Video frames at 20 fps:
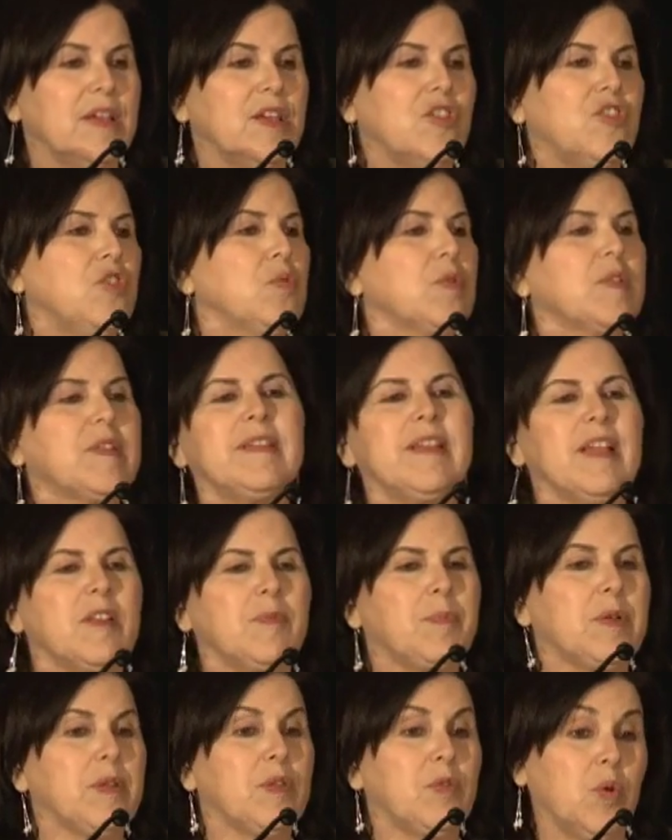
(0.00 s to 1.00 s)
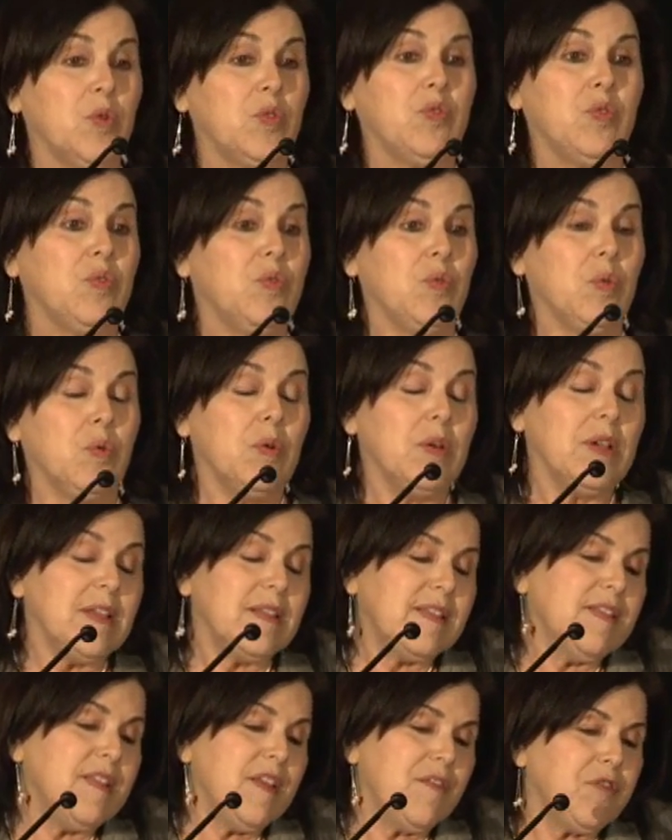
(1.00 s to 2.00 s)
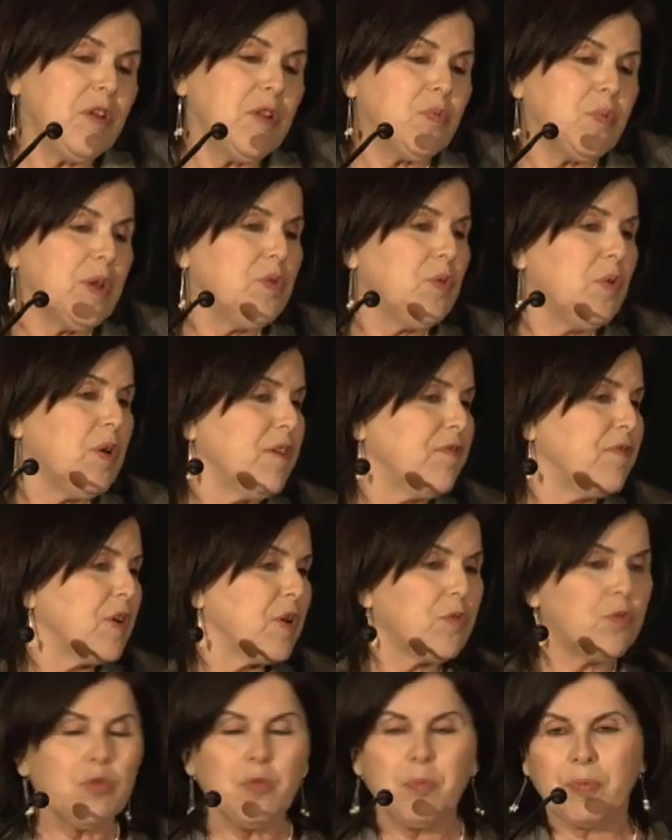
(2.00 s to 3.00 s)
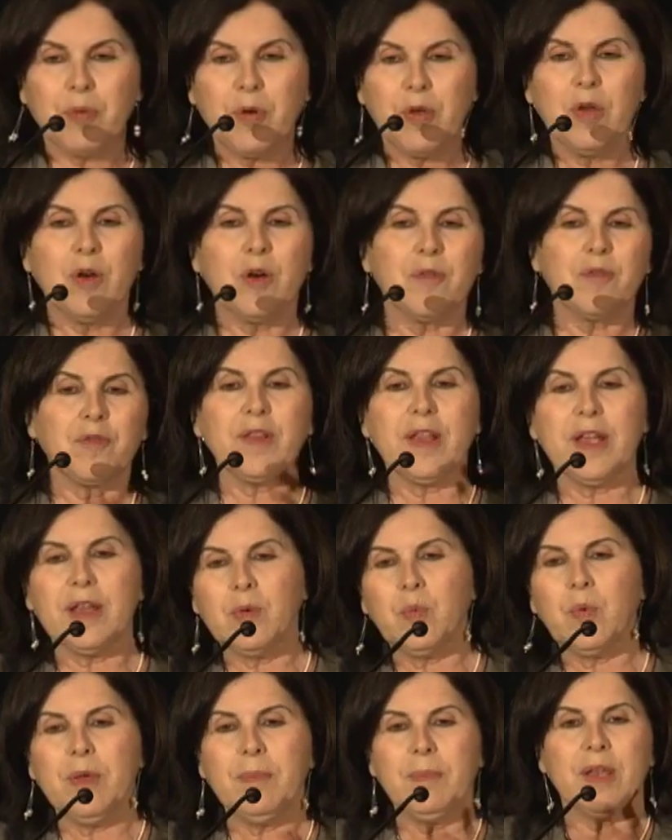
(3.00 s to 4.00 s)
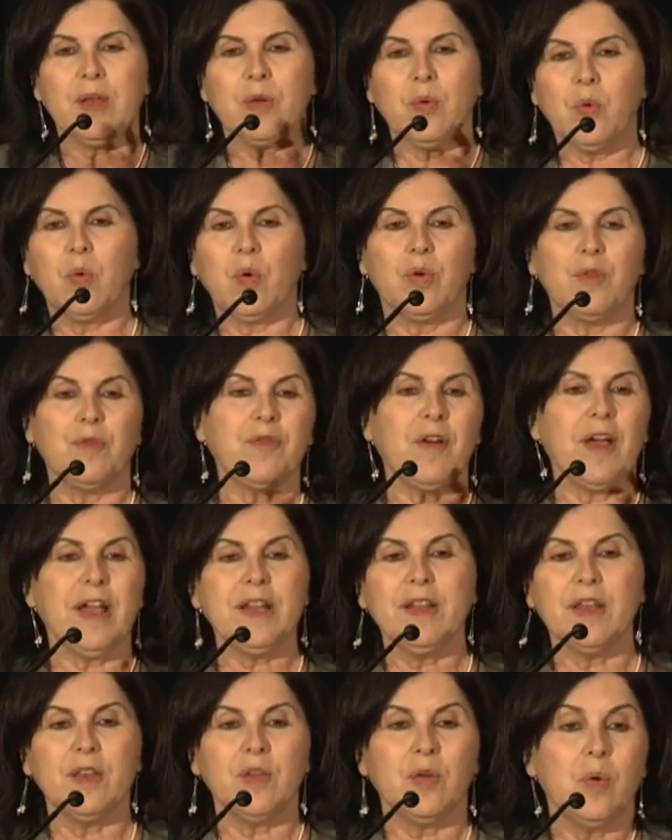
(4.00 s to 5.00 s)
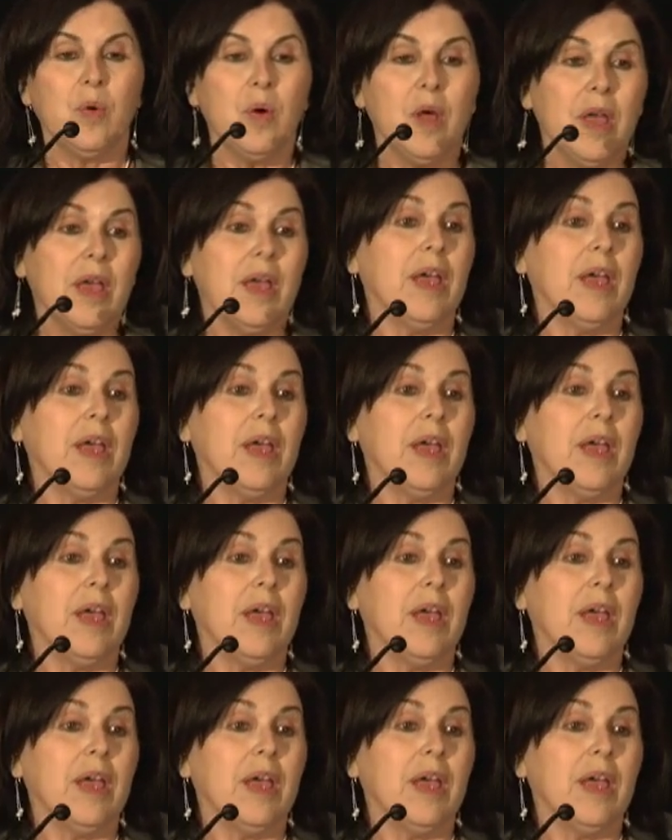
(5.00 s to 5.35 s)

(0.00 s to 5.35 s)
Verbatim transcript: She was desperate what to do. It's different when you have a group of 10 women who confide in you